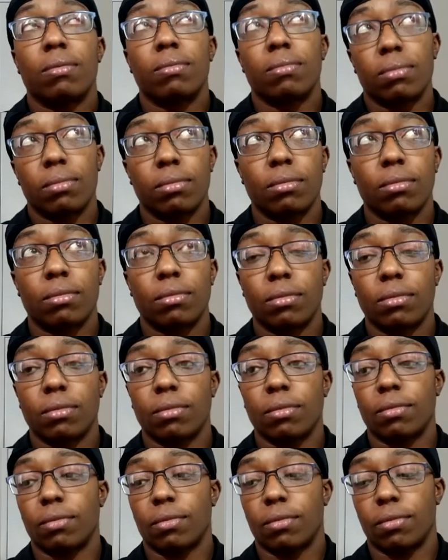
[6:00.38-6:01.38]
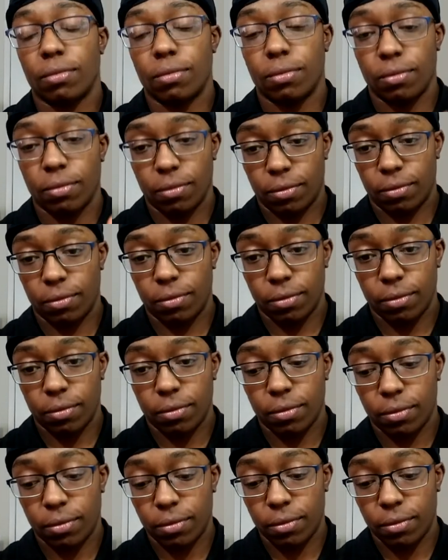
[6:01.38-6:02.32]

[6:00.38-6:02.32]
No one is speaking in this clip.